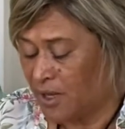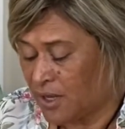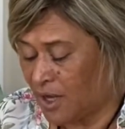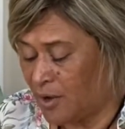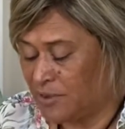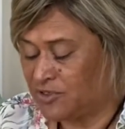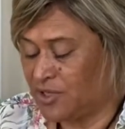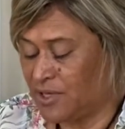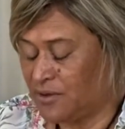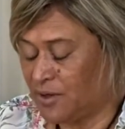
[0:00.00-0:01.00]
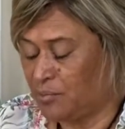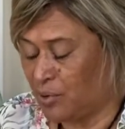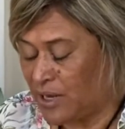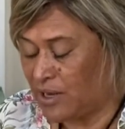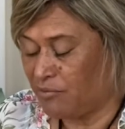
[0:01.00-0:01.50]
coming together,
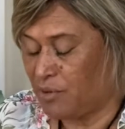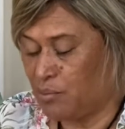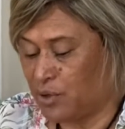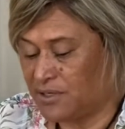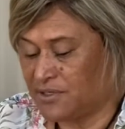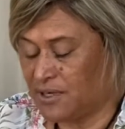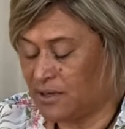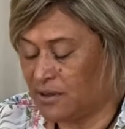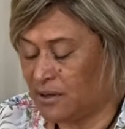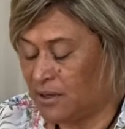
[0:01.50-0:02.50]
bringing everybody together